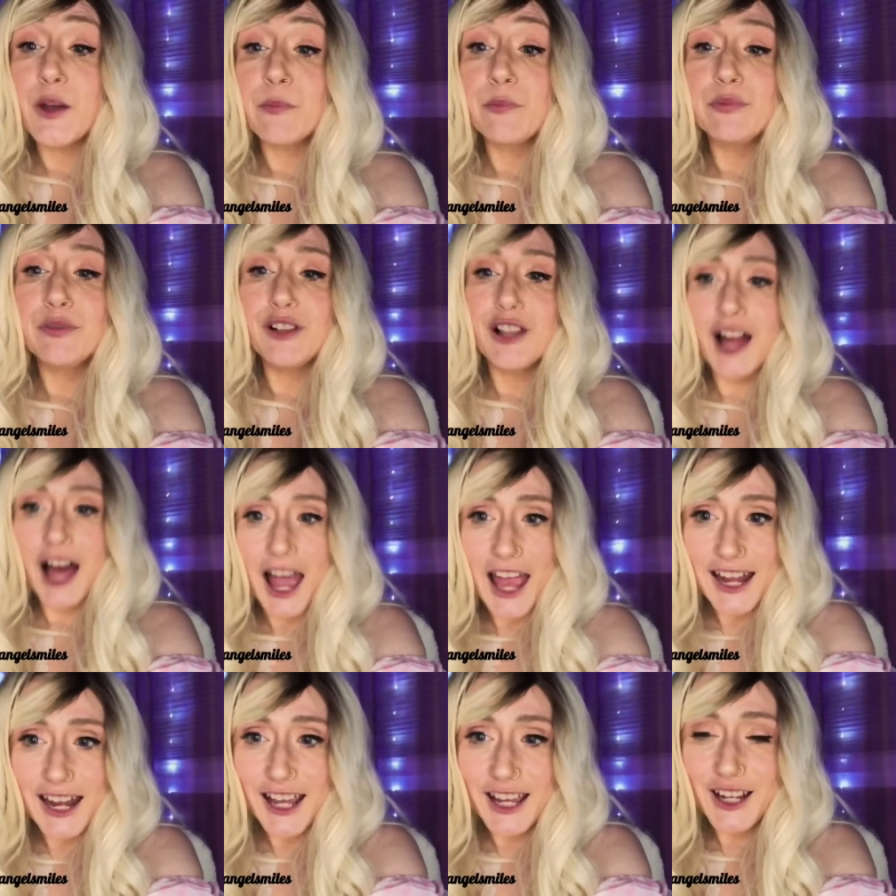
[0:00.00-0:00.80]
blood
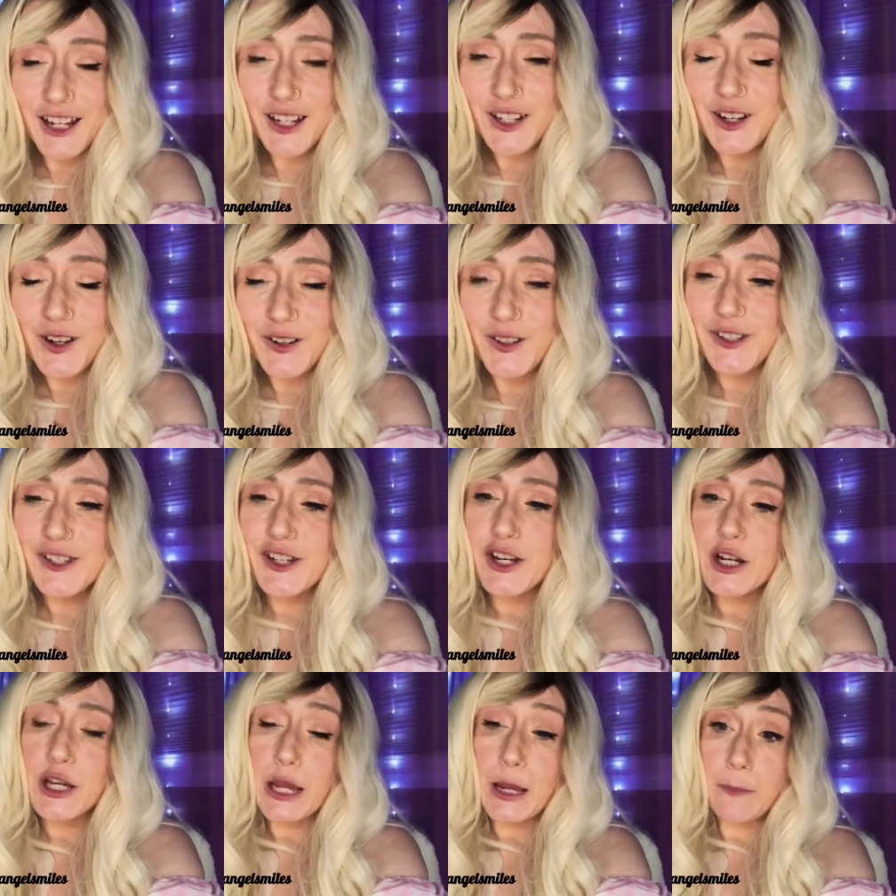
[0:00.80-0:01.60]
culture
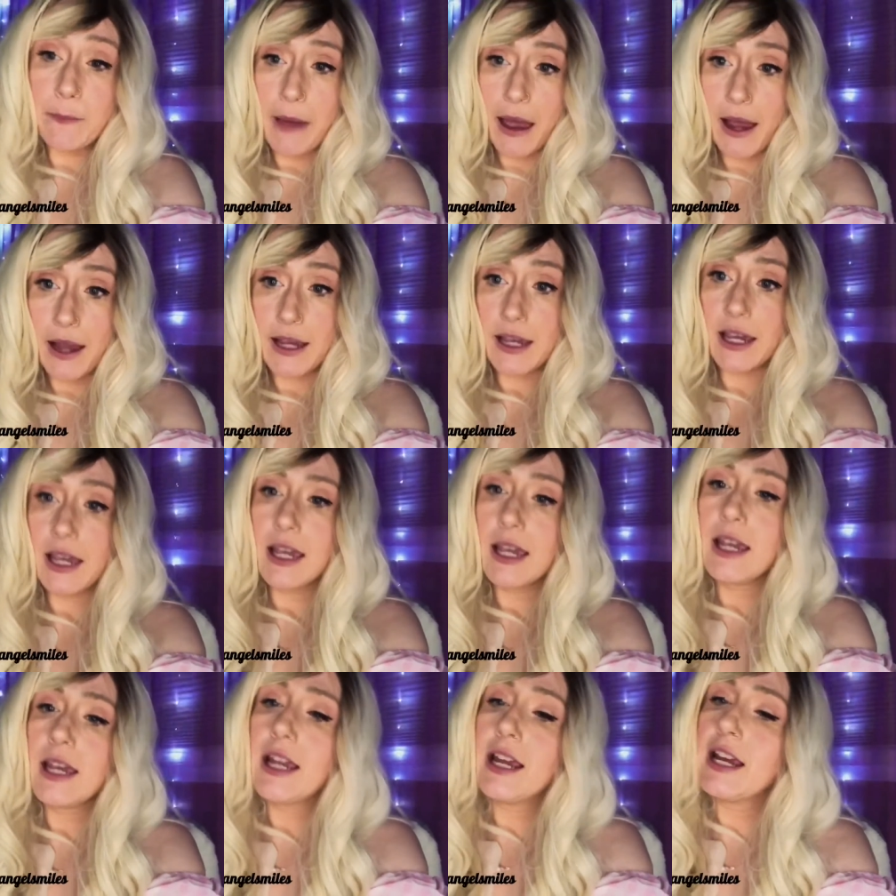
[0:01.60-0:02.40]
came back
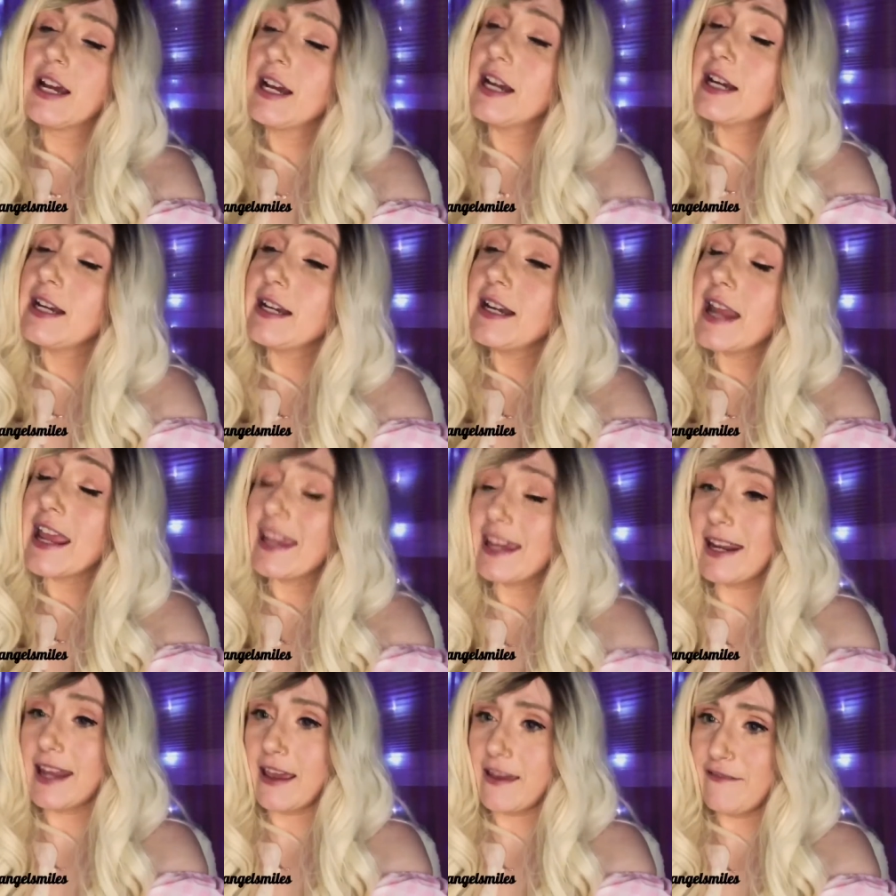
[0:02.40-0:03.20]
negative.